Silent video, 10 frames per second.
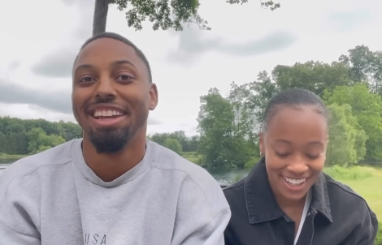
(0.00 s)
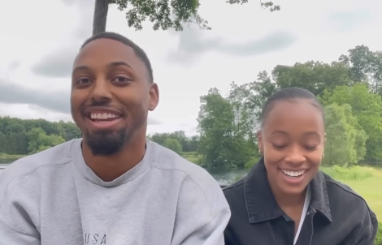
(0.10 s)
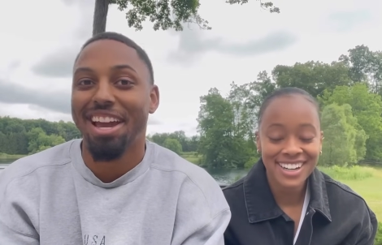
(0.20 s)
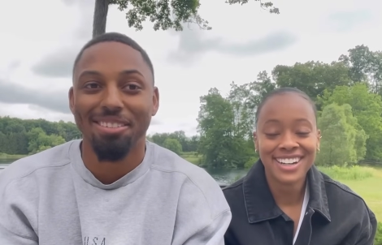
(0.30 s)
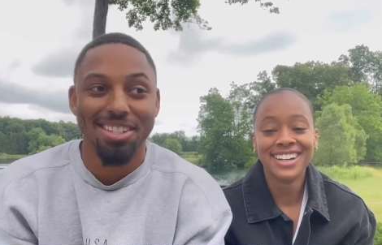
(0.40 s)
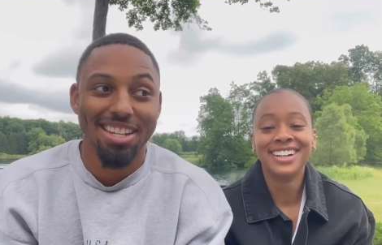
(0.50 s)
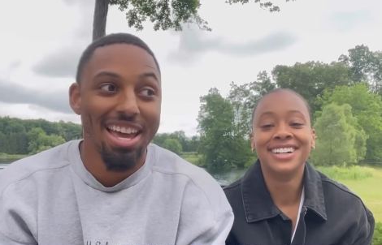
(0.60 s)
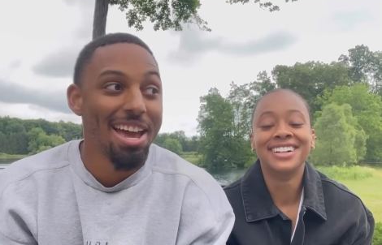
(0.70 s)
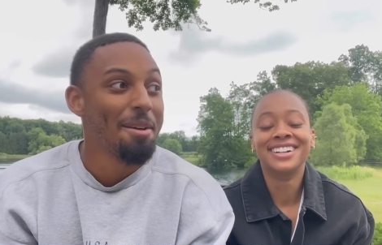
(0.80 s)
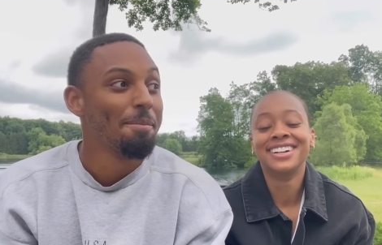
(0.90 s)
Speaker 1: He gave us
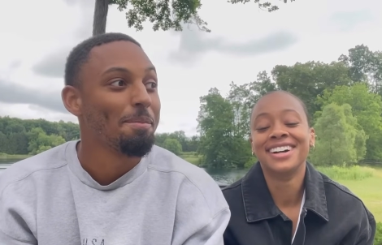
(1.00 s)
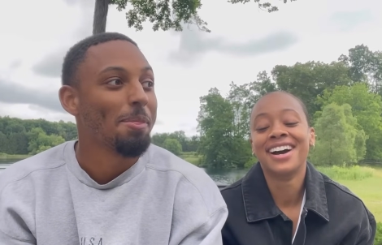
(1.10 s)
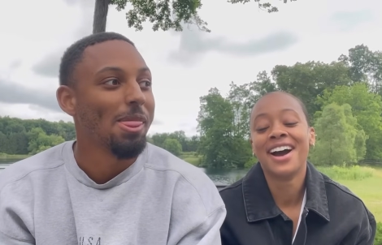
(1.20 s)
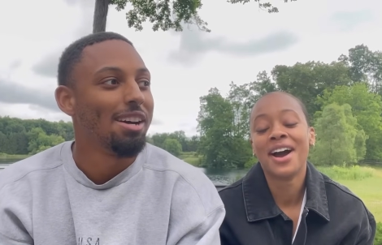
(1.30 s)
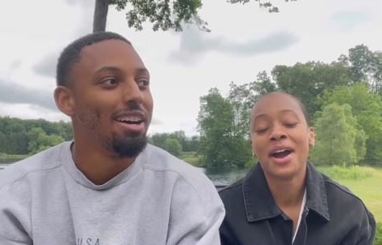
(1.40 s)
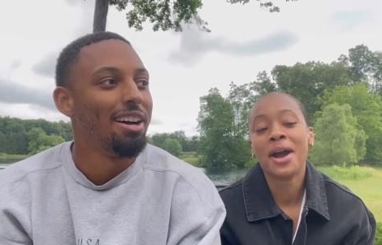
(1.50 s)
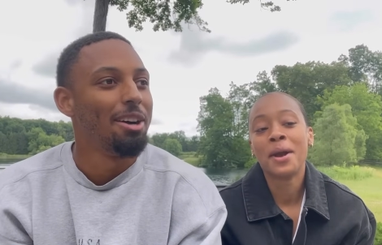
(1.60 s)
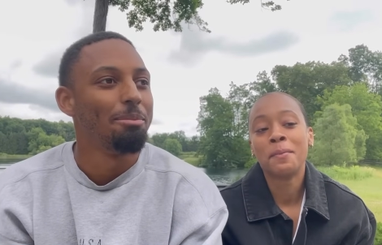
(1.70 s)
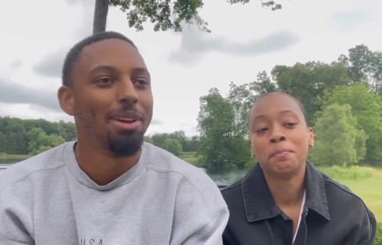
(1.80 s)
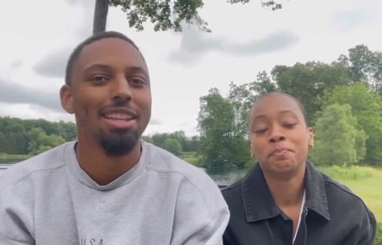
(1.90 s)
that.
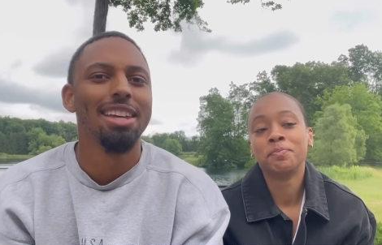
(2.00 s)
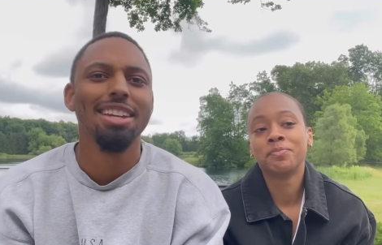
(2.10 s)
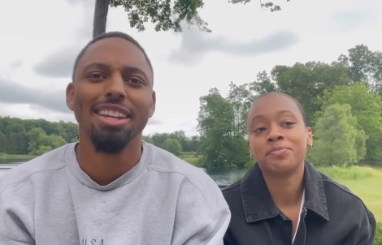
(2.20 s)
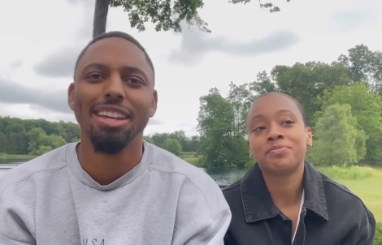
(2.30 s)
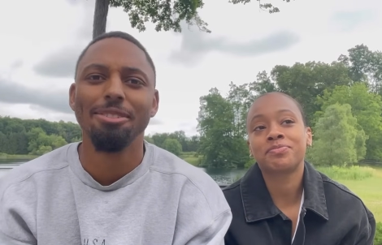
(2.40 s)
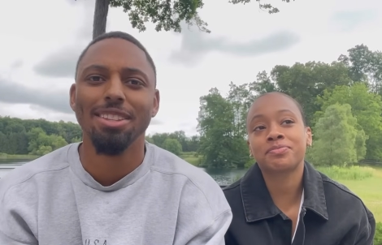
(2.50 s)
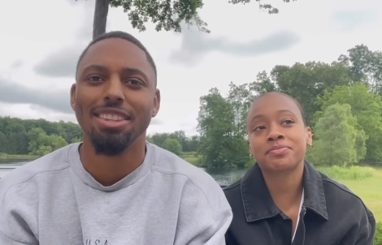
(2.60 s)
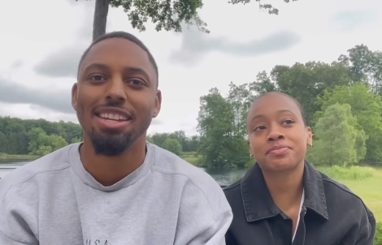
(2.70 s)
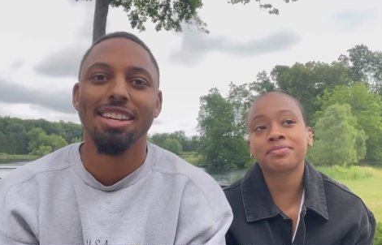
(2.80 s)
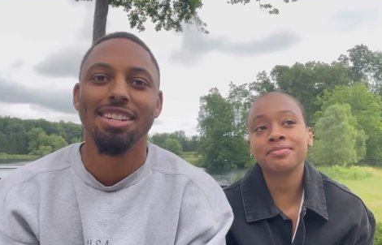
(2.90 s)
Um, and then even
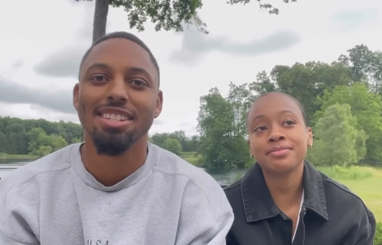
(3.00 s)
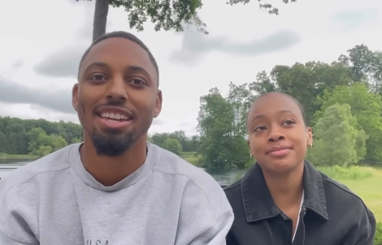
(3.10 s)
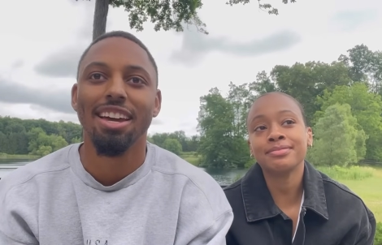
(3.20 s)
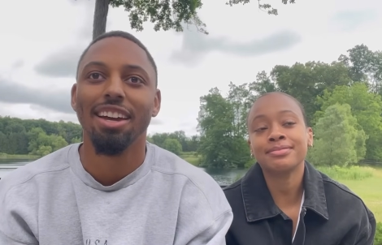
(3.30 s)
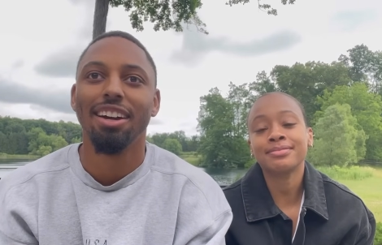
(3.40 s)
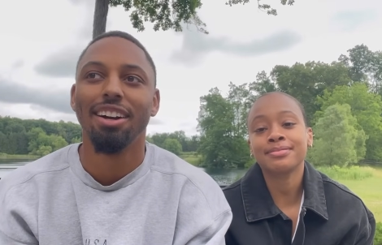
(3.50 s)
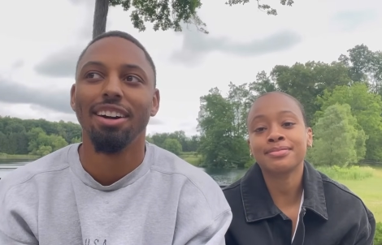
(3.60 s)
things that